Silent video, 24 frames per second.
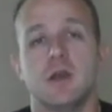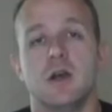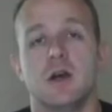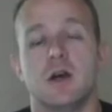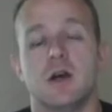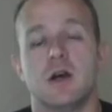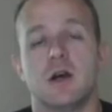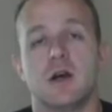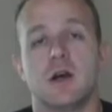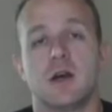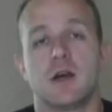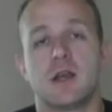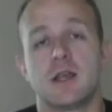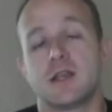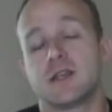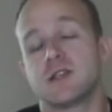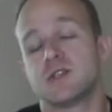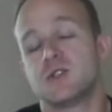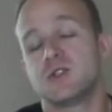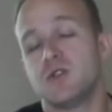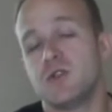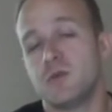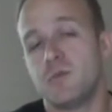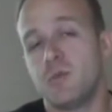I guess,
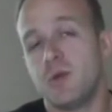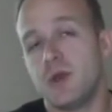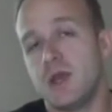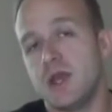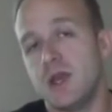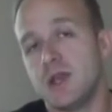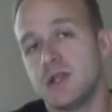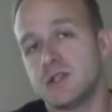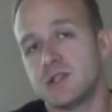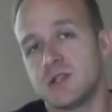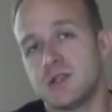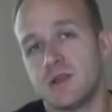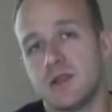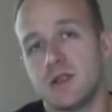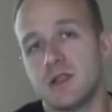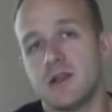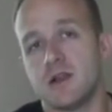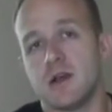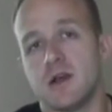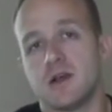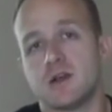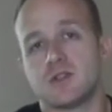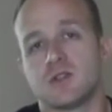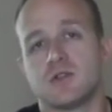to the page, and then
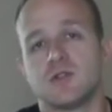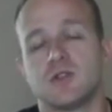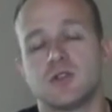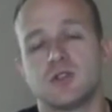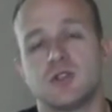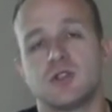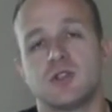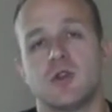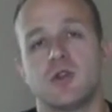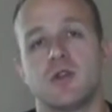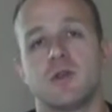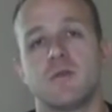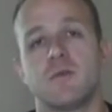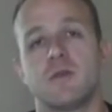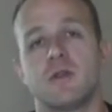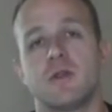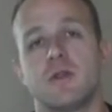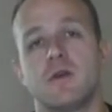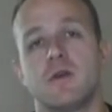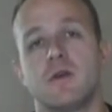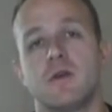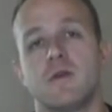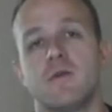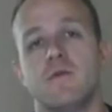also to show them
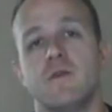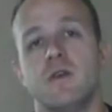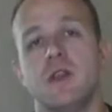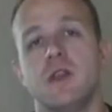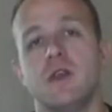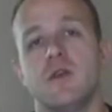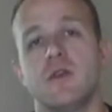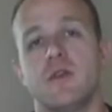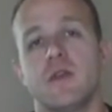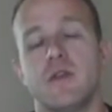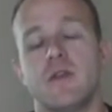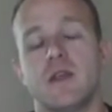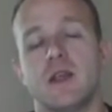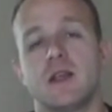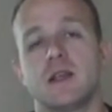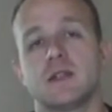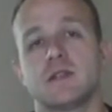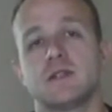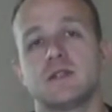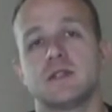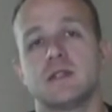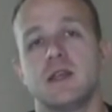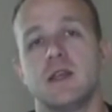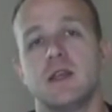the video that they can
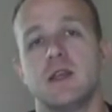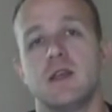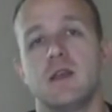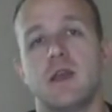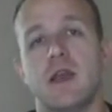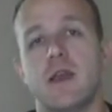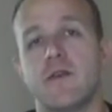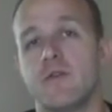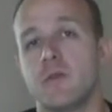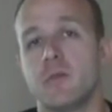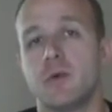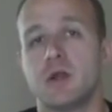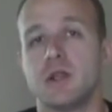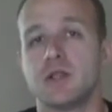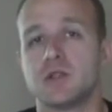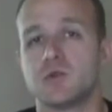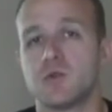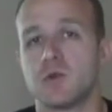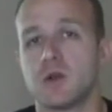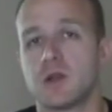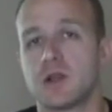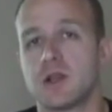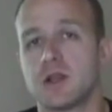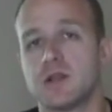see everybody's
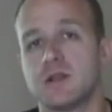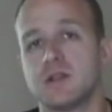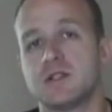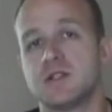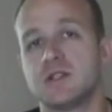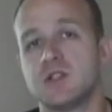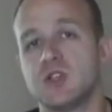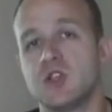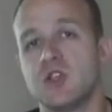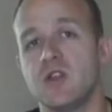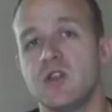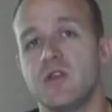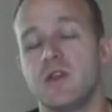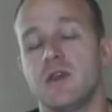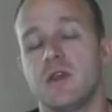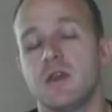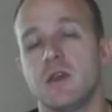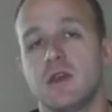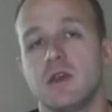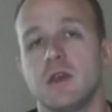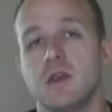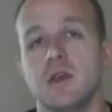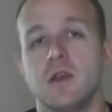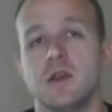work and see the
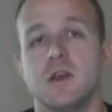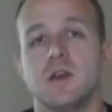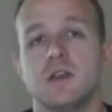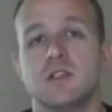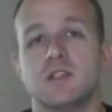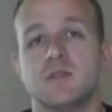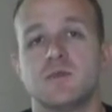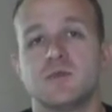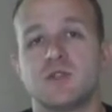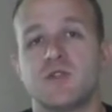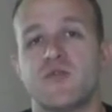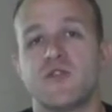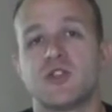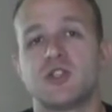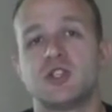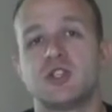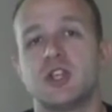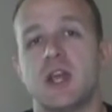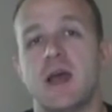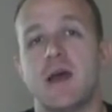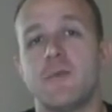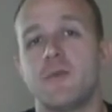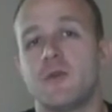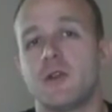specific
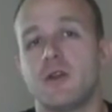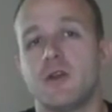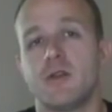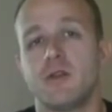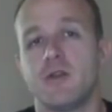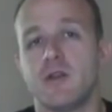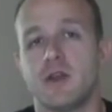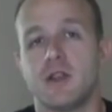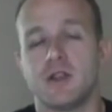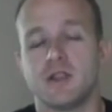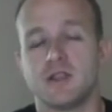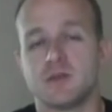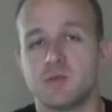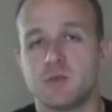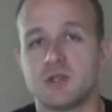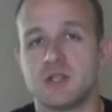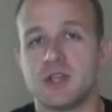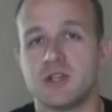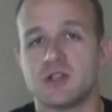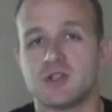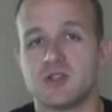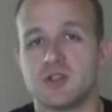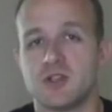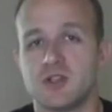chapter that is
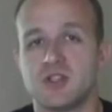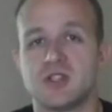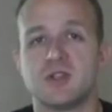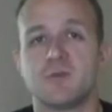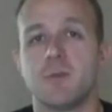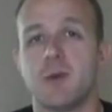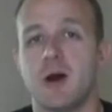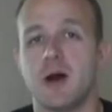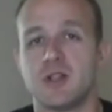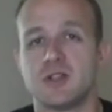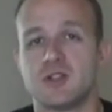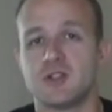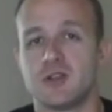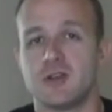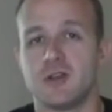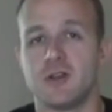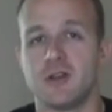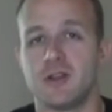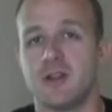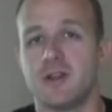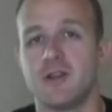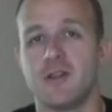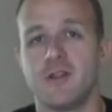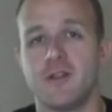potentially
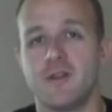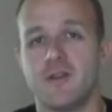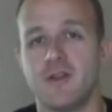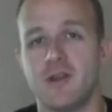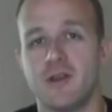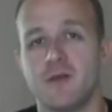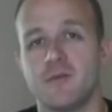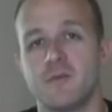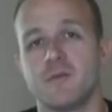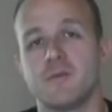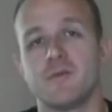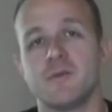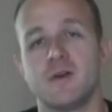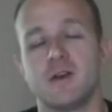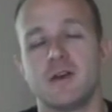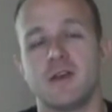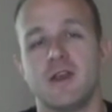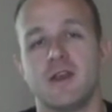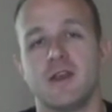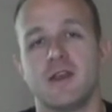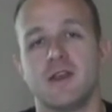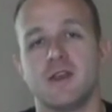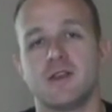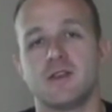sponsoring them
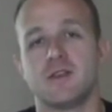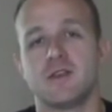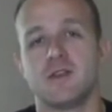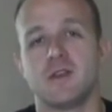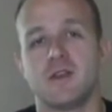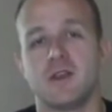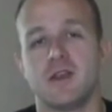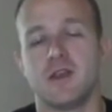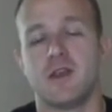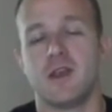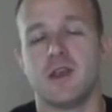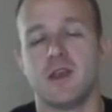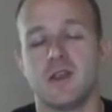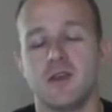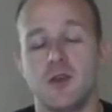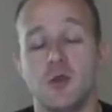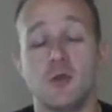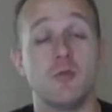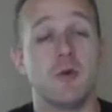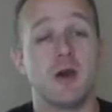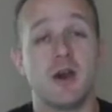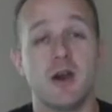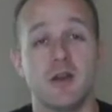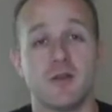a new
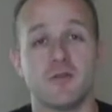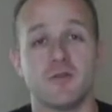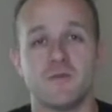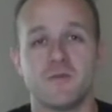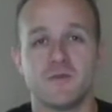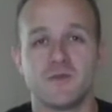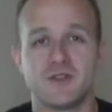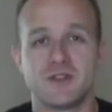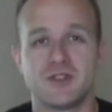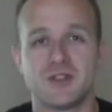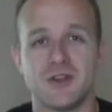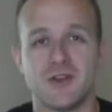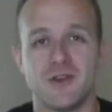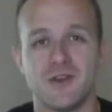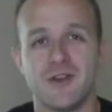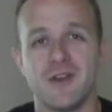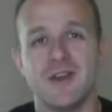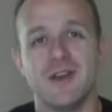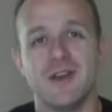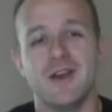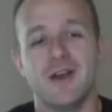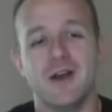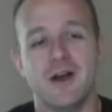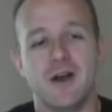model. So
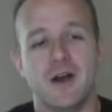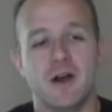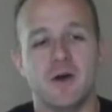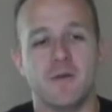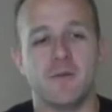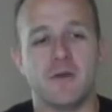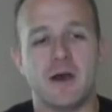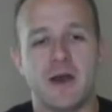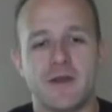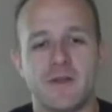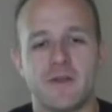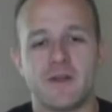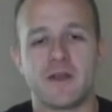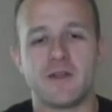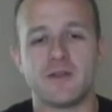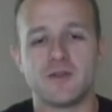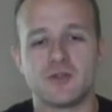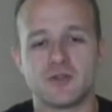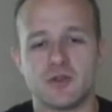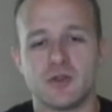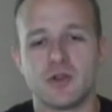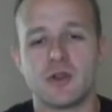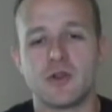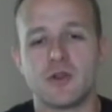I thought it was
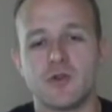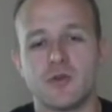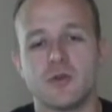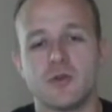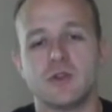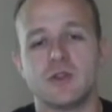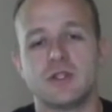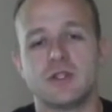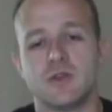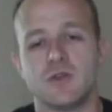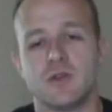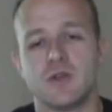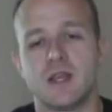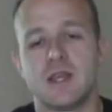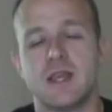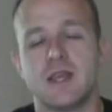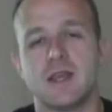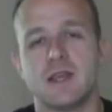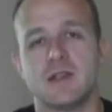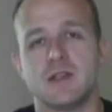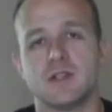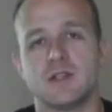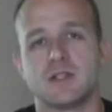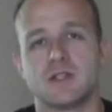really cool too, and
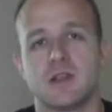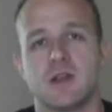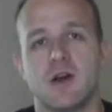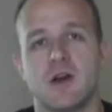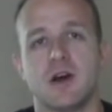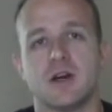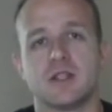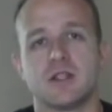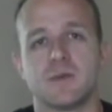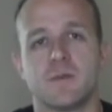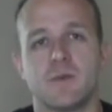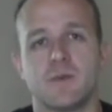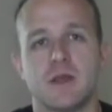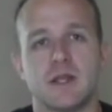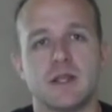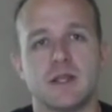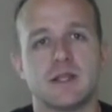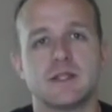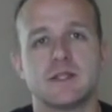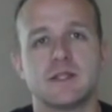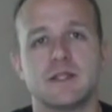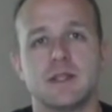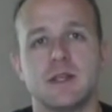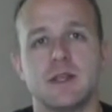again, just an awesome thing to
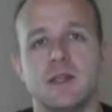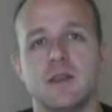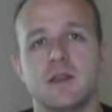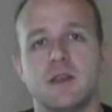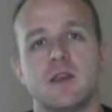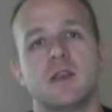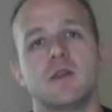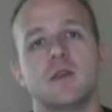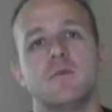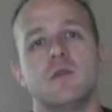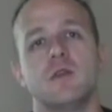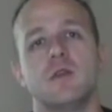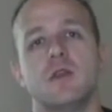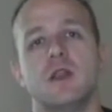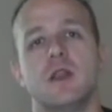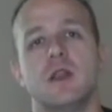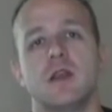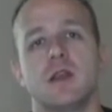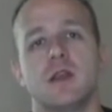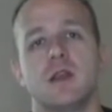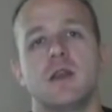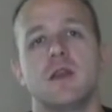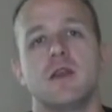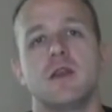see the community
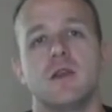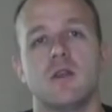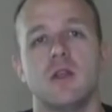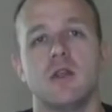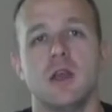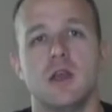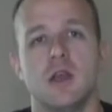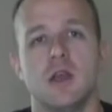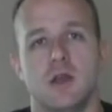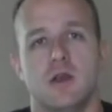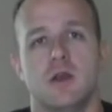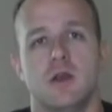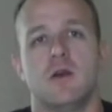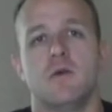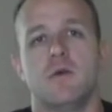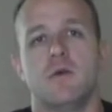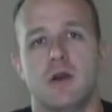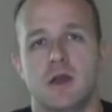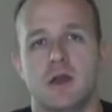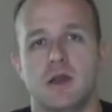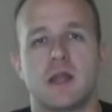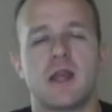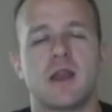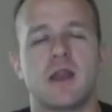again
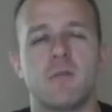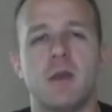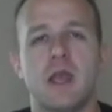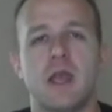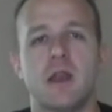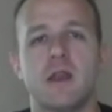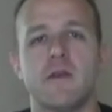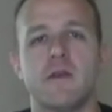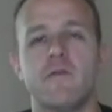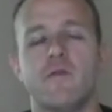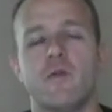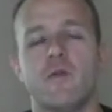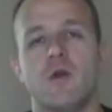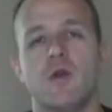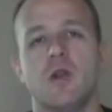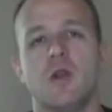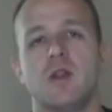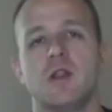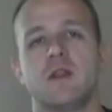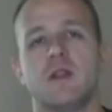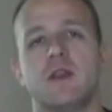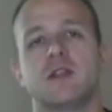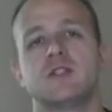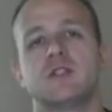kind of paying it forward
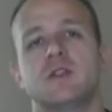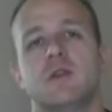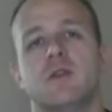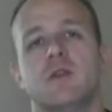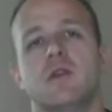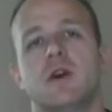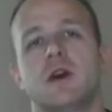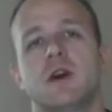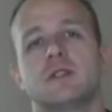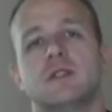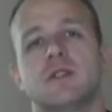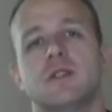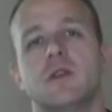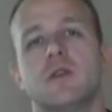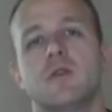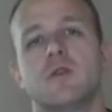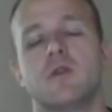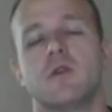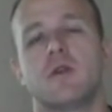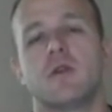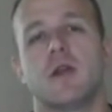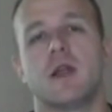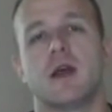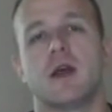and that generosity
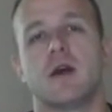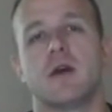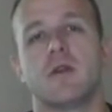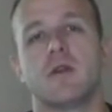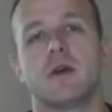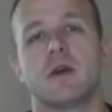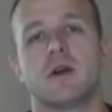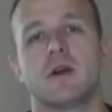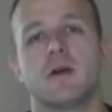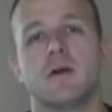going around.